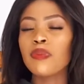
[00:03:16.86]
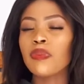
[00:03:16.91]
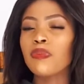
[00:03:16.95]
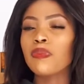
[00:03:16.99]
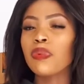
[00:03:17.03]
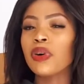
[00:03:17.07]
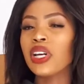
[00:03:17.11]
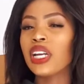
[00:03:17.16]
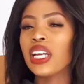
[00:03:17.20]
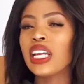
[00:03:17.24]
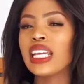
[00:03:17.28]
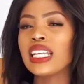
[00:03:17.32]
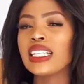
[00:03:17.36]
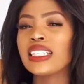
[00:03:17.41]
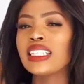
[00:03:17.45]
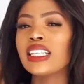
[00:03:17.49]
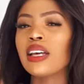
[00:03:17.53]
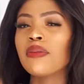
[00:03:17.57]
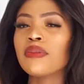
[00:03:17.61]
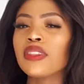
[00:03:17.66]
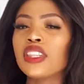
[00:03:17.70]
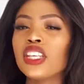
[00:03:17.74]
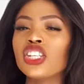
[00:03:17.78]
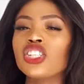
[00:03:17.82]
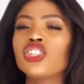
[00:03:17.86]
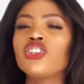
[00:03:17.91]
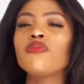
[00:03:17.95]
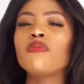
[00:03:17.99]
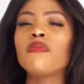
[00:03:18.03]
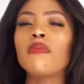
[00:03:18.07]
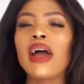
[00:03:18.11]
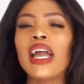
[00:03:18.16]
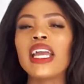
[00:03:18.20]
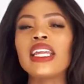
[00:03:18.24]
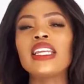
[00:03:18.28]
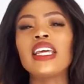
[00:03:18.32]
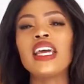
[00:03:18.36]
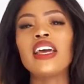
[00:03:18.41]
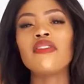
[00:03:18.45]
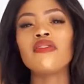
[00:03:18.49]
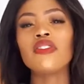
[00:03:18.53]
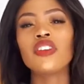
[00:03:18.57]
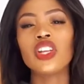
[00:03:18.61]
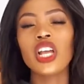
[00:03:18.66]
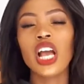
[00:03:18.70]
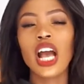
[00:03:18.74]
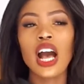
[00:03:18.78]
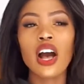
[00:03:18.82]
putting in something that you might have
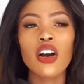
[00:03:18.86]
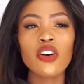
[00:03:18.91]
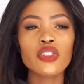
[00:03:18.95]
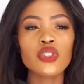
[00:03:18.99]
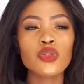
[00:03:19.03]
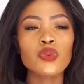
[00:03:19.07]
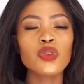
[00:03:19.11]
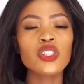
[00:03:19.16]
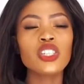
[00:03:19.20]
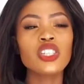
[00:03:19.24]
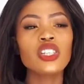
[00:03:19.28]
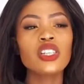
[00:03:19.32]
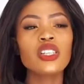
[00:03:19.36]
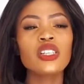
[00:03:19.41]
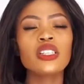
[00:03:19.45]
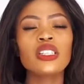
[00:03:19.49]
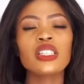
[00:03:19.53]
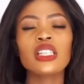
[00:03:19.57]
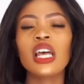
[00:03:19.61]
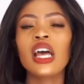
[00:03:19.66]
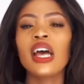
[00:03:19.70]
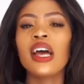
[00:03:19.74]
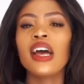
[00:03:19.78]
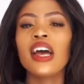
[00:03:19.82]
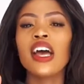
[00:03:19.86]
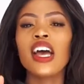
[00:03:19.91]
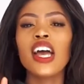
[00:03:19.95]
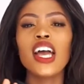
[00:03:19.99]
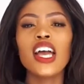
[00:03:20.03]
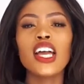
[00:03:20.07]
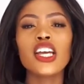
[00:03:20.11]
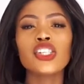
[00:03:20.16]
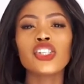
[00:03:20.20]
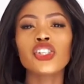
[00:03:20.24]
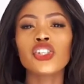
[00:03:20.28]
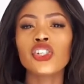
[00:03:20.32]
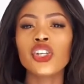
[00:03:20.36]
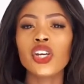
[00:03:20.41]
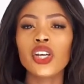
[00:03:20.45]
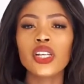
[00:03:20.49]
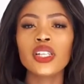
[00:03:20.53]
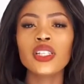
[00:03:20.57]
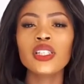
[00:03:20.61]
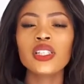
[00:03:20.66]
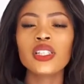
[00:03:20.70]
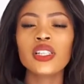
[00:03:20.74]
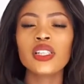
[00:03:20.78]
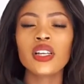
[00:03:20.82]
in your house, which is a
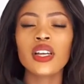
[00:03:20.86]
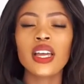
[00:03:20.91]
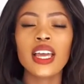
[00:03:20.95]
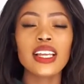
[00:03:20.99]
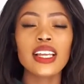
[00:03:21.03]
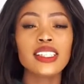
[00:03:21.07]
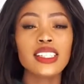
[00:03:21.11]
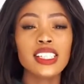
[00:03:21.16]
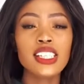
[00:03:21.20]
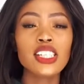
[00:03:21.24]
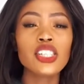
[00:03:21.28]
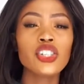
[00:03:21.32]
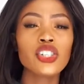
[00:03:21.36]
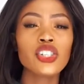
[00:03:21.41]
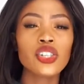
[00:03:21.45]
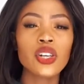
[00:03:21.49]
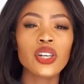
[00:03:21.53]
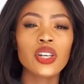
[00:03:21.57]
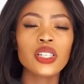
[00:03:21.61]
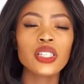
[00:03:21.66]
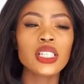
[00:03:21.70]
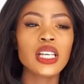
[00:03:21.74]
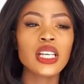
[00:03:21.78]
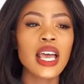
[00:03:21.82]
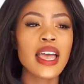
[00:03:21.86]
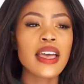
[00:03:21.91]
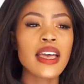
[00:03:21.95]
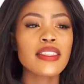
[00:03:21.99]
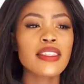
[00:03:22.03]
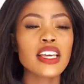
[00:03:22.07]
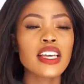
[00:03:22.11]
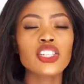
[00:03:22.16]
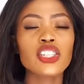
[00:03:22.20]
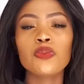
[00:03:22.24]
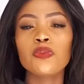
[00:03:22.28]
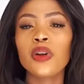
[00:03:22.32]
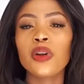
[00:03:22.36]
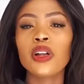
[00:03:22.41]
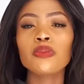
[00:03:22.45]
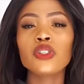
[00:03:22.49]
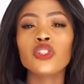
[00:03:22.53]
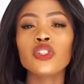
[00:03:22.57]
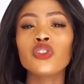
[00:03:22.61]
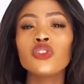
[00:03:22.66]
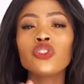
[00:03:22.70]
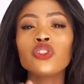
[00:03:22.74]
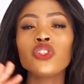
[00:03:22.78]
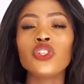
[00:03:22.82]
shirt, a t-shirt that you
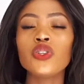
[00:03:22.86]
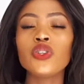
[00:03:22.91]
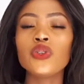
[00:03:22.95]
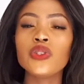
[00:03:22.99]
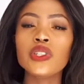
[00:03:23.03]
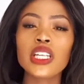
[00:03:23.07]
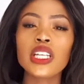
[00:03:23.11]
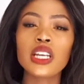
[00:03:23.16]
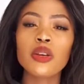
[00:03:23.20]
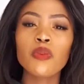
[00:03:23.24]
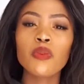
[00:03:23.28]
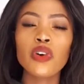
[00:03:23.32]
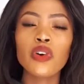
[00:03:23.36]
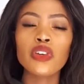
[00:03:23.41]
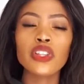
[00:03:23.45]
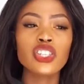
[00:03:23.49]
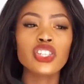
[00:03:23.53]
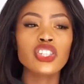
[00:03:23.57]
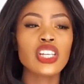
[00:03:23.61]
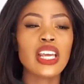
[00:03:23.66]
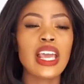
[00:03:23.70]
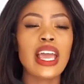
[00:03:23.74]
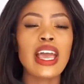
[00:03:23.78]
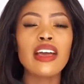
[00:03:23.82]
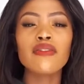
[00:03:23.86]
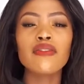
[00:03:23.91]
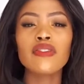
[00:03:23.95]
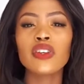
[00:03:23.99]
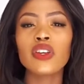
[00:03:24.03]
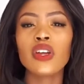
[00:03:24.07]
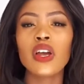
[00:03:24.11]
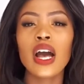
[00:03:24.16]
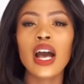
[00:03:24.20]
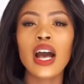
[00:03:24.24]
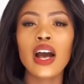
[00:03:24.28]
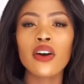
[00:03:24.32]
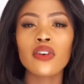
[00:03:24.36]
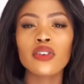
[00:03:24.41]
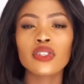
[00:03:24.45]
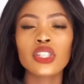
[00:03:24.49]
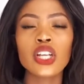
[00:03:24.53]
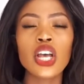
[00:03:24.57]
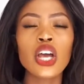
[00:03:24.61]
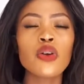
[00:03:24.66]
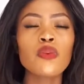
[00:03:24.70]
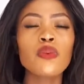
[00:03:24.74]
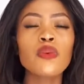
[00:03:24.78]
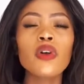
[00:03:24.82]
probably don't use anymore, that you have in your house.
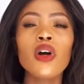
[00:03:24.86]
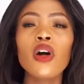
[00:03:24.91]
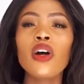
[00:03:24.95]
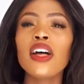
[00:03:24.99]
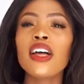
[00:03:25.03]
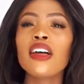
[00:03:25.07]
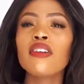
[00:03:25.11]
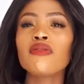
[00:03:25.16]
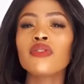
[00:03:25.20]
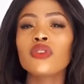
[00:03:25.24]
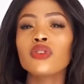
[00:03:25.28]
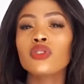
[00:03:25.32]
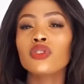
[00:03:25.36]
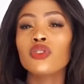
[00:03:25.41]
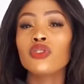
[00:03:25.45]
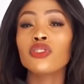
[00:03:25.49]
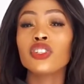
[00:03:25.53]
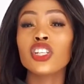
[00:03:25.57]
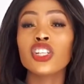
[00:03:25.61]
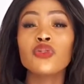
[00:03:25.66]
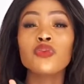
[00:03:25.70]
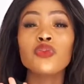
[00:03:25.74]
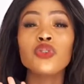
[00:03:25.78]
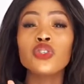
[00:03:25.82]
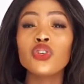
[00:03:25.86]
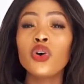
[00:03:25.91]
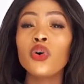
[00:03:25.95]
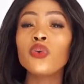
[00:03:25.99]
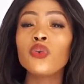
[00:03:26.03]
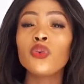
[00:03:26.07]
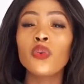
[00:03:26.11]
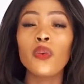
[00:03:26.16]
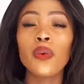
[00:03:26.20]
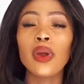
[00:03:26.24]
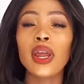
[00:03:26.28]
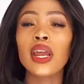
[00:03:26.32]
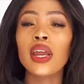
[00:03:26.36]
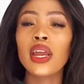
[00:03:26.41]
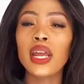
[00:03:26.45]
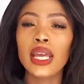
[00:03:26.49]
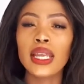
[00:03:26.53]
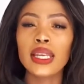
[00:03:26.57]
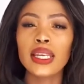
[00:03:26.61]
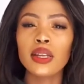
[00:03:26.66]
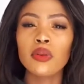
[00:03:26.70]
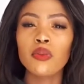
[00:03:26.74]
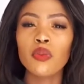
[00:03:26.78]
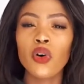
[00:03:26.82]
We all have those clothes that we don't wear
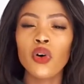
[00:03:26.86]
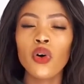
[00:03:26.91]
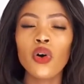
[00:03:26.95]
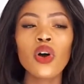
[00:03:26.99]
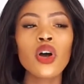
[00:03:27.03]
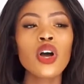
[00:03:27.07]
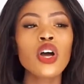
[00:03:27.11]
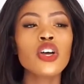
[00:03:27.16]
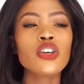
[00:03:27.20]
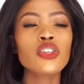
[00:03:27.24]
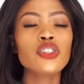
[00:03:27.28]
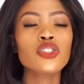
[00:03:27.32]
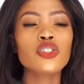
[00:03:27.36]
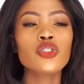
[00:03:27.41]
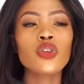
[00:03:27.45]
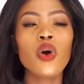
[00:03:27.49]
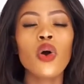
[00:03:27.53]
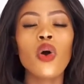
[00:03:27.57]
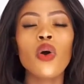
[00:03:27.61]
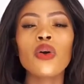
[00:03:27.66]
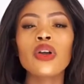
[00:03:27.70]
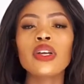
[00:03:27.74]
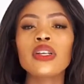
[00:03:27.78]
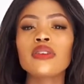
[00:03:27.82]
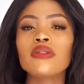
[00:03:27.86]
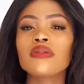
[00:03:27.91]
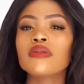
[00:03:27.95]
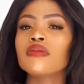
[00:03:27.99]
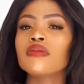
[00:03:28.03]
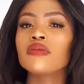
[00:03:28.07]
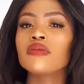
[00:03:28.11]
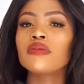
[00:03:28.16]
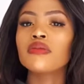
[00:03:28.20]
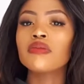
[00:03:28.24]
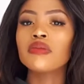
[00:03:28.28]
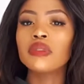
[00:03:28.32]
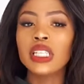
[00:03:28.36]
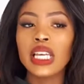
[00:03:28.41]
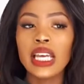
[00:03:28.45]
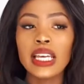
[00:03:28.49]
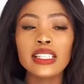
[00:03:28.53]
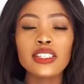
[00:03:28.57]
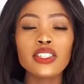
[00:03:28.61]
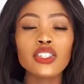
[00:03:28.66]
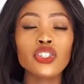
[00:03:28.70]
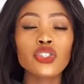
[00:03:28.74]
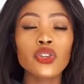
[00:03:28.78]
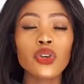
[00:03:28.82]
anymore. So
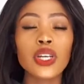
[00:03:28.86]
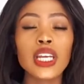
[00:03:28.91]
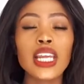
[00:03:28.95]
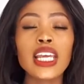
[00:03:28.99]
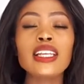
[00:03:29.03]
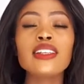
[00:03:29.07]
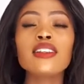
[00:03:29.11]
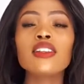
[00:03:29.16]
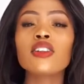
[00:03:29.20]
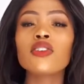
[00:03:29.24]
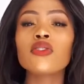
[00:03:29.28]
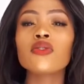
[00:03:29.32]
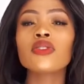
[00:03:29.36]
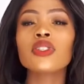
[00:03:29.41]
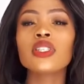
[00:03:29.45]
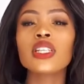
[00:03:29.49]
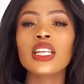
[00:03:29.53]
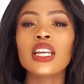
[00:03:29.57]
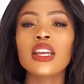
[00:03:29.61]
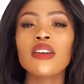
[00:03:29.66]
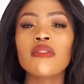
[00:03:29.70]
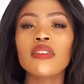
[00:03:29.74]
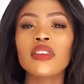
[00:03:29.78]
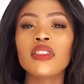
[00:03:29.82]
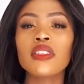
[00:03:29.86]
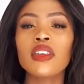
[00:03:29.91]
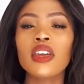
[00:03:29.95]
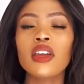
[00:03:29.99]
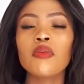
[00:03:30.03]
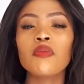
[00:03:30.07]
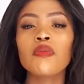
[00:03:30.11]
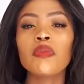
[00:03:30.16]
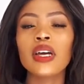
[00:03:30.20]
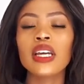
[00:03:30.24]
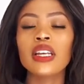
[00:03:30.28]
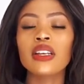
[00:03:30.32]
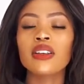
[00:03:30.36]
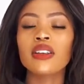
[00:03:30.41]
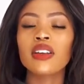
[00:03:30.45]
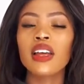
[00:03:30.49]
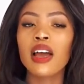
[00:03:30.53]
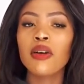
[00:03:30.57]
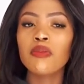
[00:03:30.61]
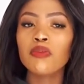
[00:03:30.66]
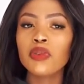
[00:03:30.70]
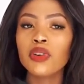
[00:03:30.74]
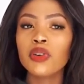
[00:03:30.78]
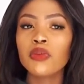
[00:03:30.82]
yes, donate clothes and everything, but
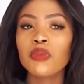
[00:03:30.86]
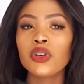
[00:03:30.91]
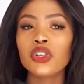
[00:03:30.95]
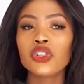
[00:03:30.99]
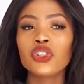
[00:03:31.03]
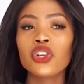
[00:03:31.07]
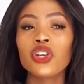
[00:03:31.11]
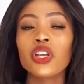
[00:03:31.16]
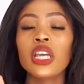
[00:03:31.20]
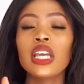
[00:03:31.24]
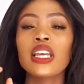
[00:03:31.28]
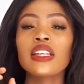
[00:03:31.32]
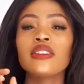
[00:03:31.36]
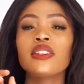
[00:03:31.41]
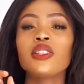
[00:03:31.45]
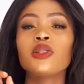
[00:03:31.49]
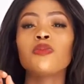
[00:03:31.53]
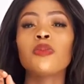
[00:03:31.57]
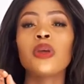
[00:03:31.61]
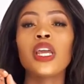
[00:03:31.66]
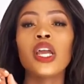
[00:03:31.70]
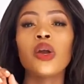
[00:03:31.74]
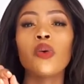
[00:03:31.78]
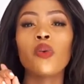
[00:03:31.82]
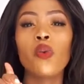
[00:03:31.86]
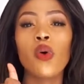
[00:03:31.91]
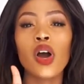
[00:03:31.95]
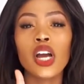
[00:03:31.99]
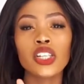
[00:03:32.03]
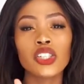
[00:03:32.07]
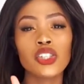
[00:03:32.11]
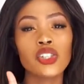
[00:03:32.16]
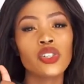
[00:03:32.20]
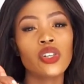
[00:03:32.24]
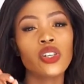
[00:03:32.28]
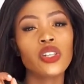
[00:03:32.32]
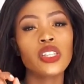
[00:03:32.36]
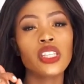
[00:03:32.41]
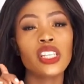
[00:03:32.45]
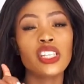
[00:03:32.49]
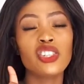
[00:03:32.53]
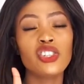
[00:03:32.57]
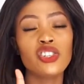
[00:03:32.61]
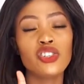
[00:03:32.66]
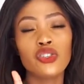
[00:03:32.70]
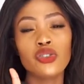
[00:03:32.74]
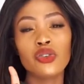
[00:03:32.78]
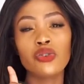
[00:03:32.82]
I'm pretty much sure you can spare one shirt
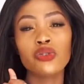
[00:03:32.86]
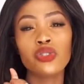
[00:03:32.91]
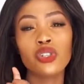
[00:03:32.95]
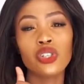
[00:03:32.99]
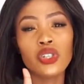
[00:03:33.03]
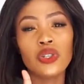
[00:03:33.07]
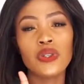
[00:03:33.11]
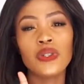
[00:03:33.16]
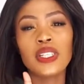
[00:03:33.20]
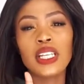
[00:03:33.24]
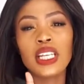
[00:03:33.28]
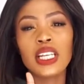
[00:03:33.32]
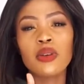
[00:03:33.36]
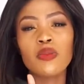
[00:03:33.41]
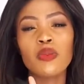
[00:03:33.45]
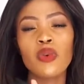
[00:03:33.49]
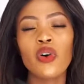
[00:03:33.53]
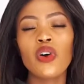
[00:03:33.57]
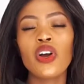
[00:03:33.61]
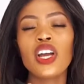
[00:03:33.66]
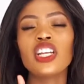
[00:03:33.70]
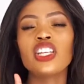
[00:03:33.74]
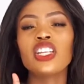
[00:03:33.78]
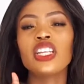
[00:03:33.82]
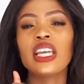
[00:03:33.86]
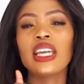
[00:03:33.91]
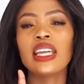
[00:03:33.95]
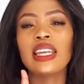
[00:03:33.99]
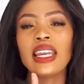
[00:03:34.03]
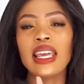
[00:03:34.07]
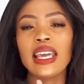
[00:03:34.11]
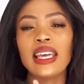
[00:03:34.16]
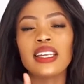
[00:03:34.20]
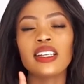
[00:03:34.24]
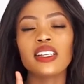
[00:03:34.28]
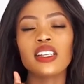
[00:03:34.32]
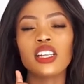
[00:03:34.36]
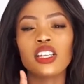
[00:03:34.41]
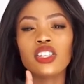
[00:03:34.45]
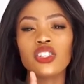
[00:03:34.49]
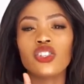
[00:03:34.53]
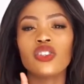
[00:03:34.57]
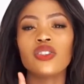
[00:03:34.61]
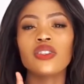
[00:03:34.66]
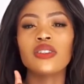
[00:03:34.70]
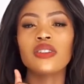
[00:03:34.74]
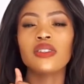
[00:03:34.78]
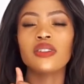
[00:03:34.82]
that you don't use anymore and you can add it
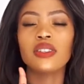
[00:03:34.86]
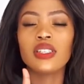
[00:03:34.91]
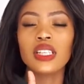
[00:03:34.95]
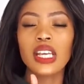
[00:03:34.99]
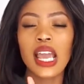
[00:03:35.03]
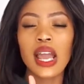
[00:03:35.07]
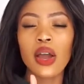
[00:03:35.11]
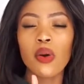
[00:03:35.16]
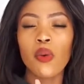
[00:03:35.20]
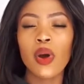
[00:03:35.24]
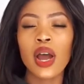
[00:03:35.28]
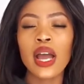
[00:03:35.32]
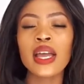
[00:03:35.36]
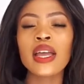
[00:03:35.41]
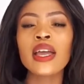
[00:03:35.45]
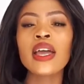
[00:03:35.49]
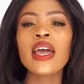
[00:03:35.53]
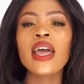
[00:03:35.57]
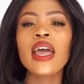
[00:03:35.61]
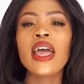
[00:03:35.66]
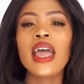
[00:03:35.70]
into this DIY.